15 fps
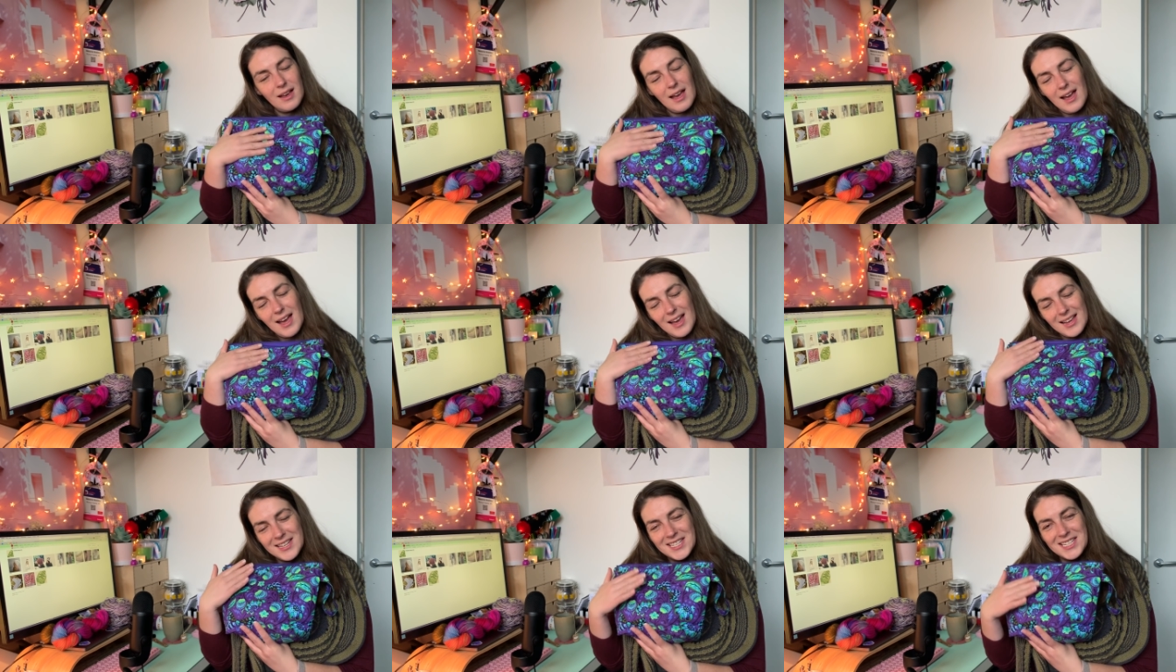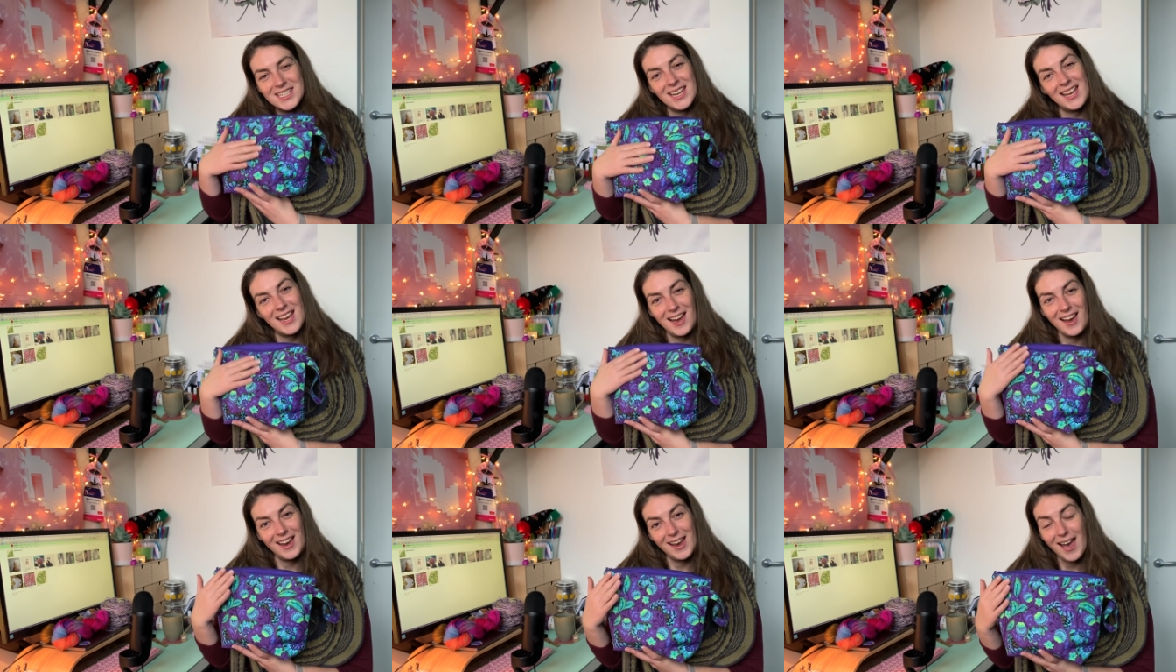And
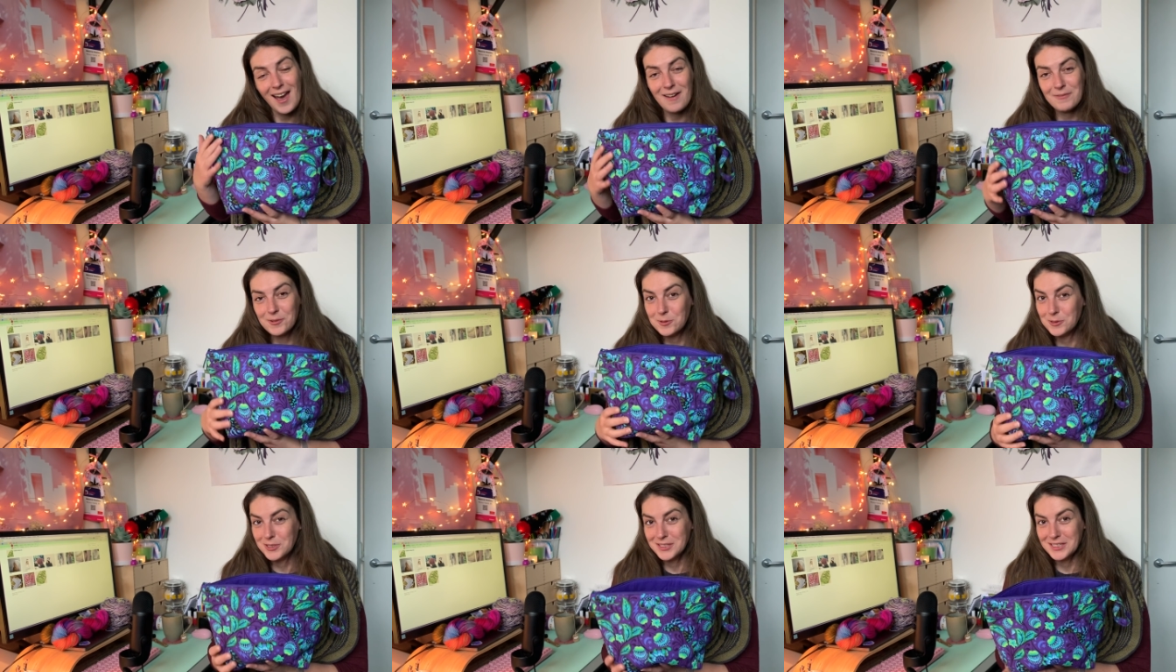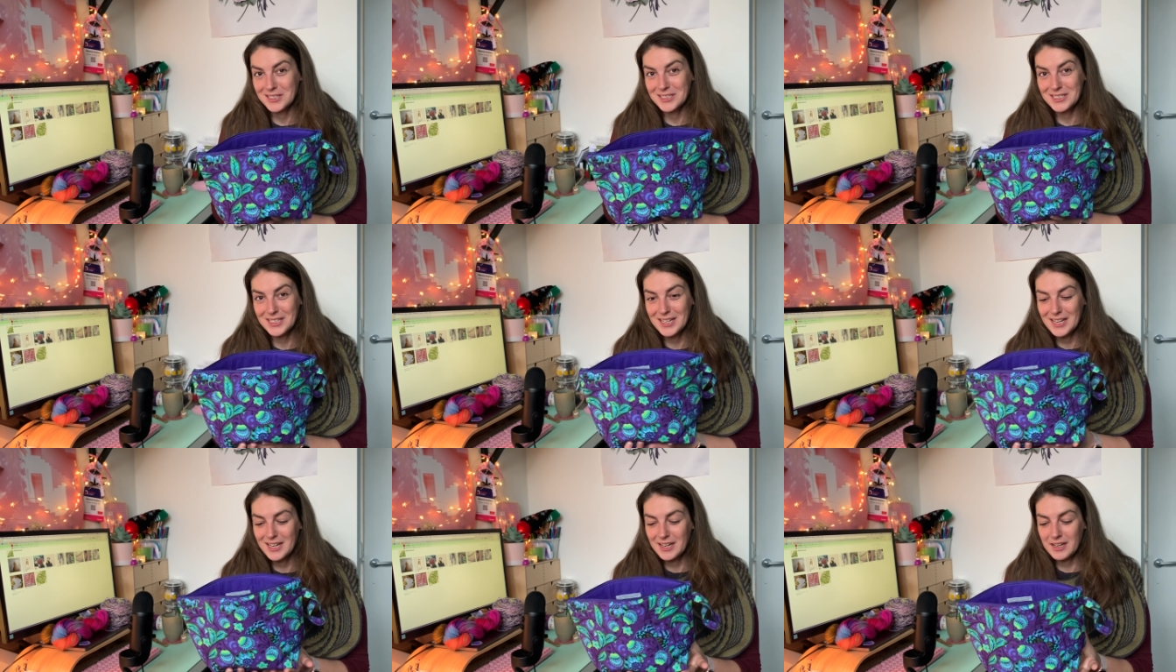I have ordered
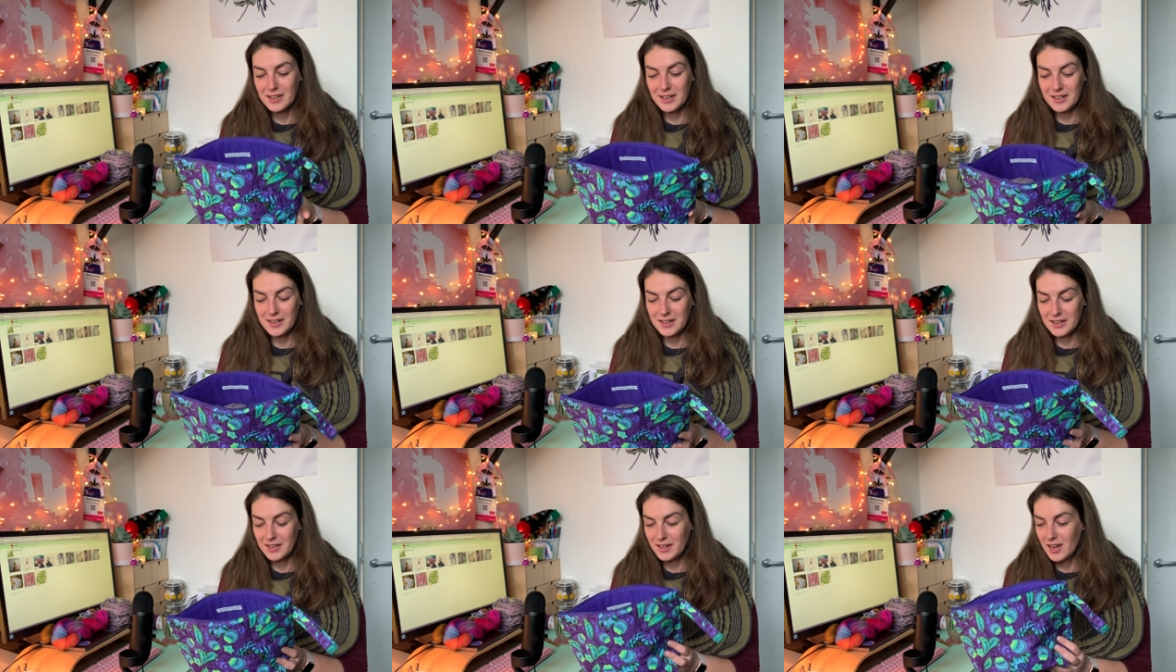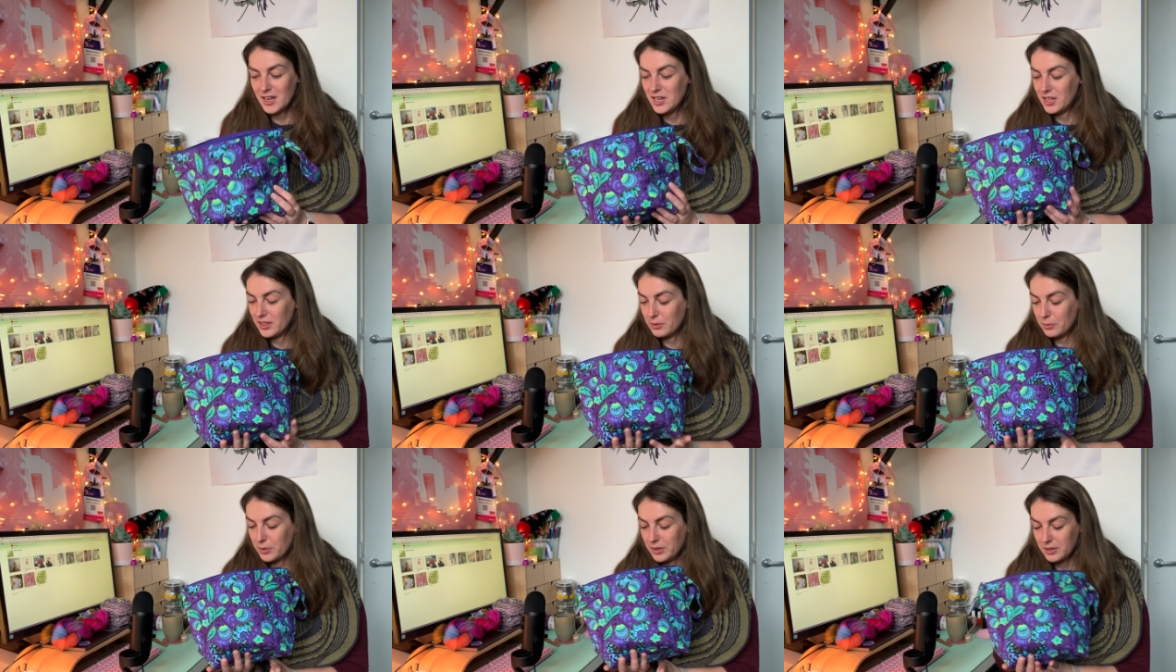
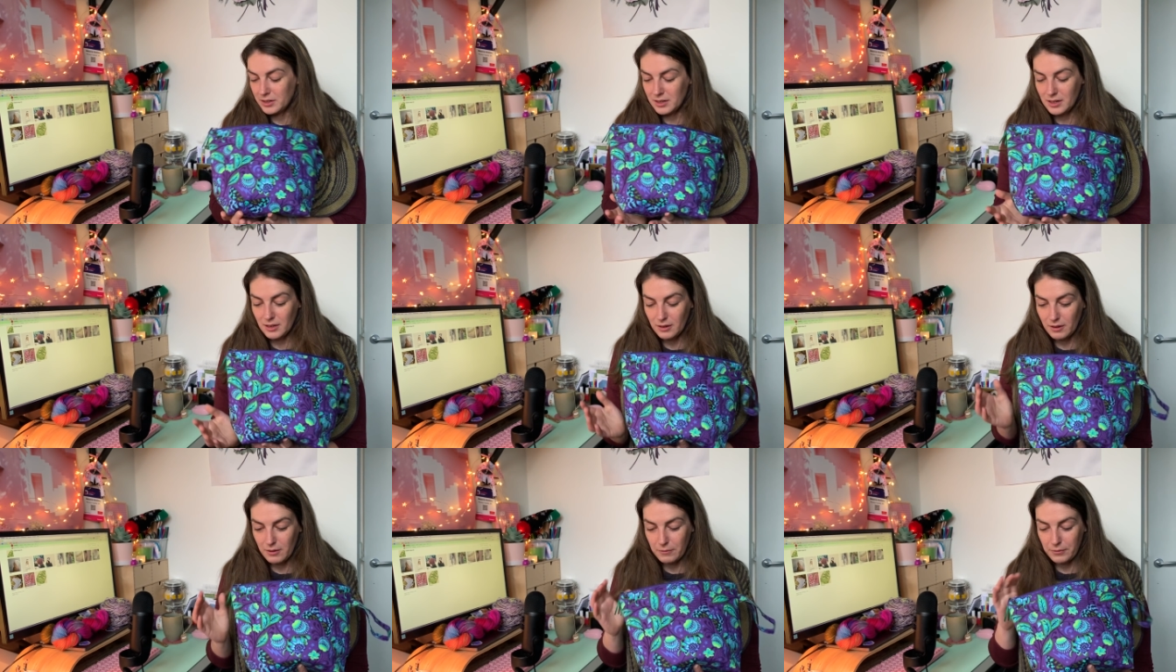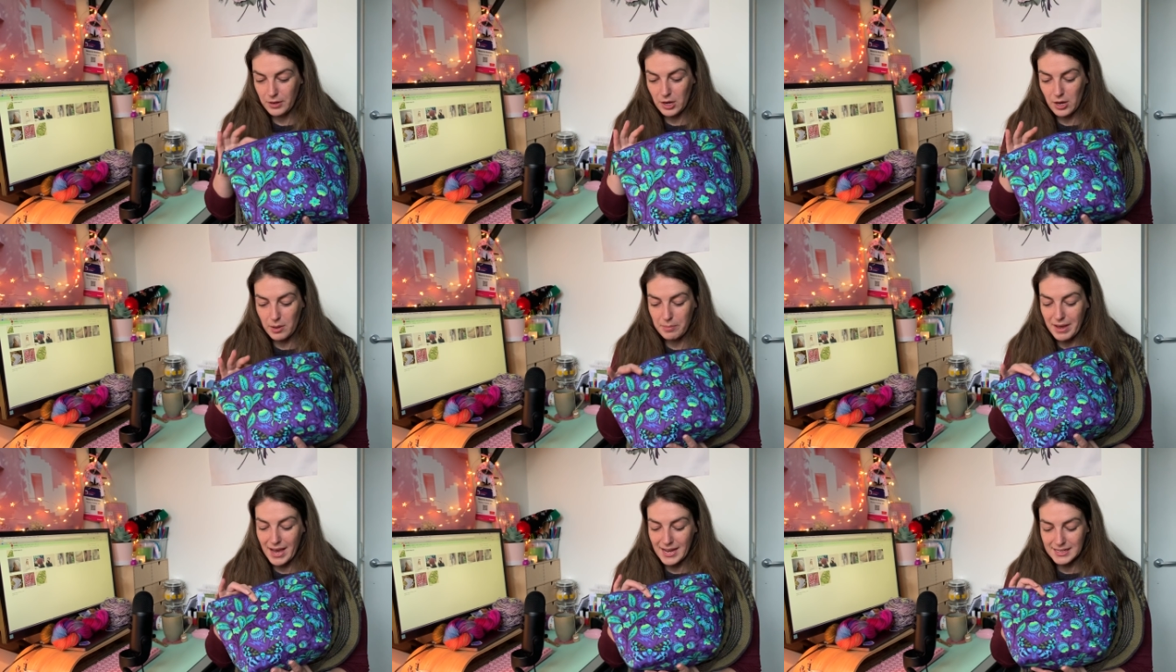another one of her
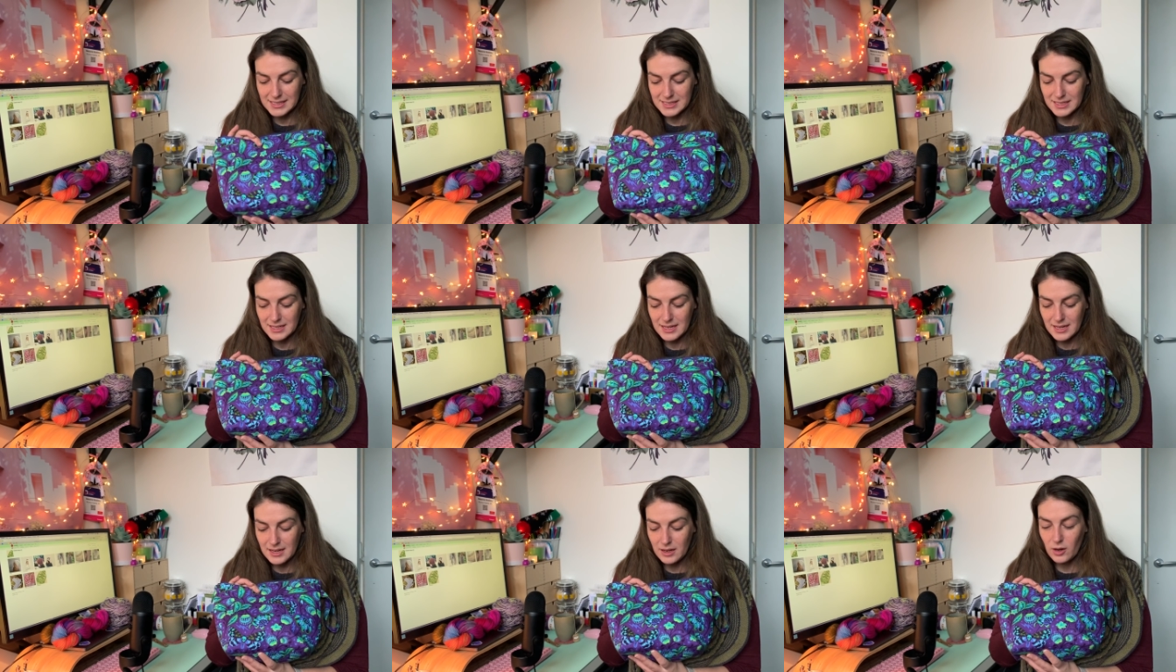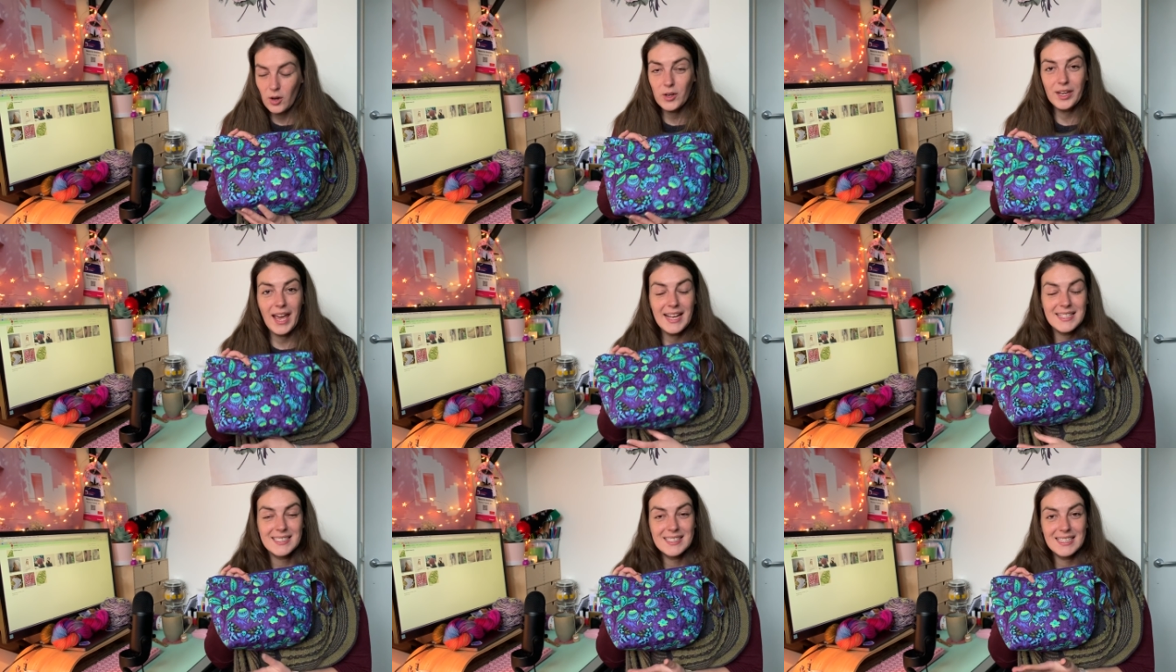bags on
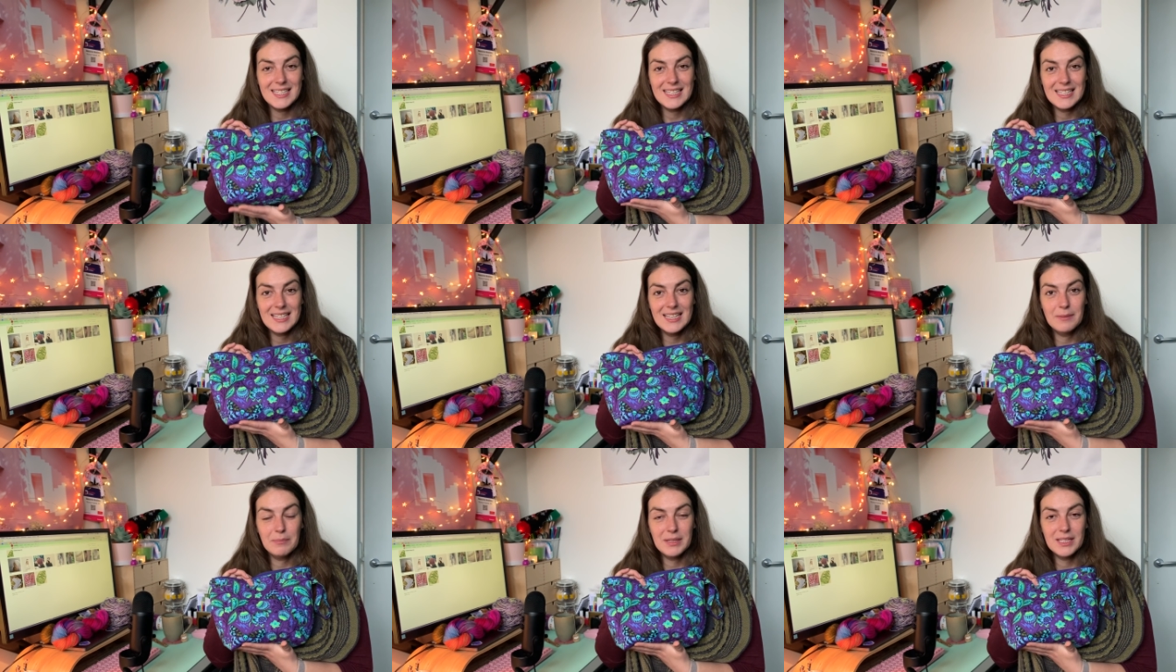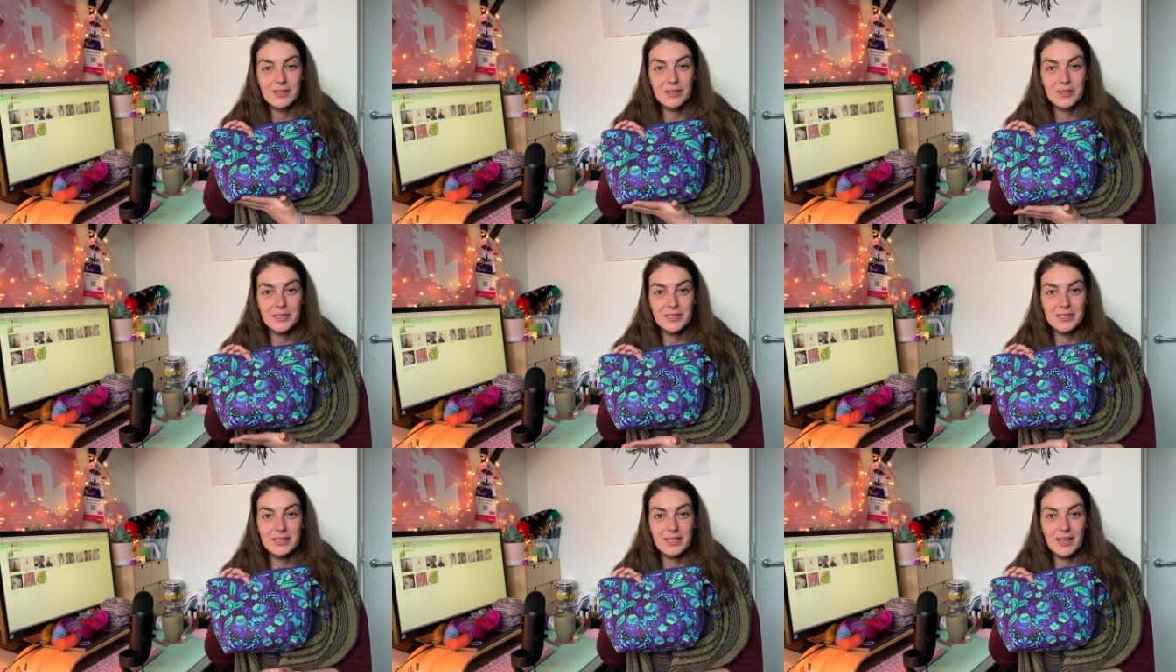Etsy
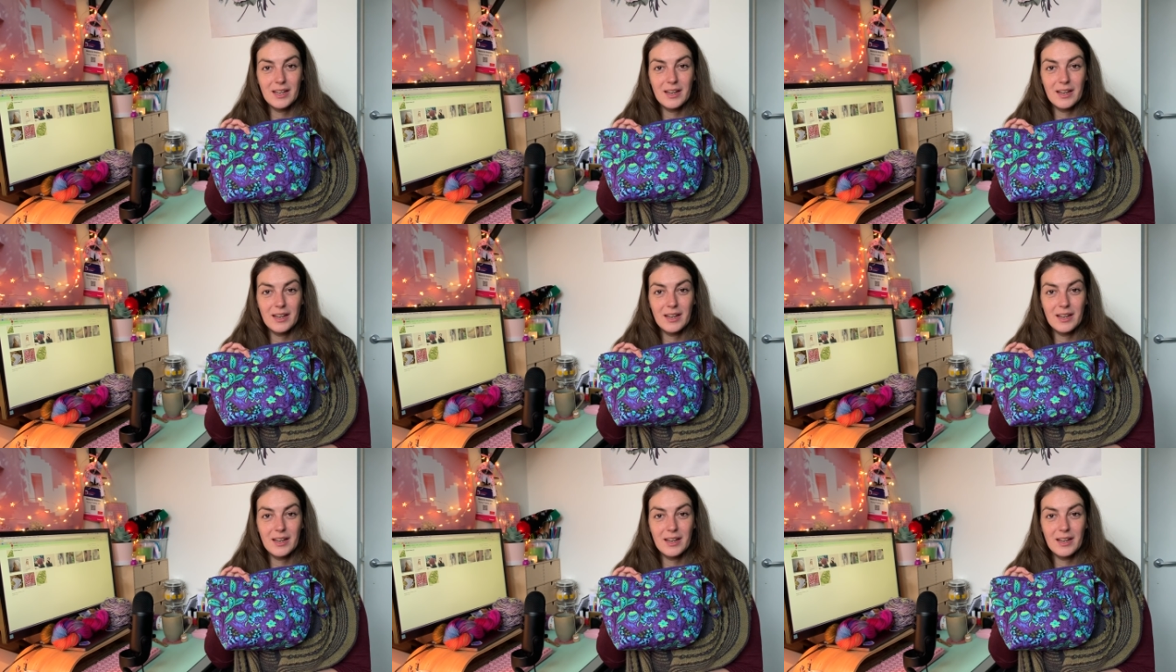because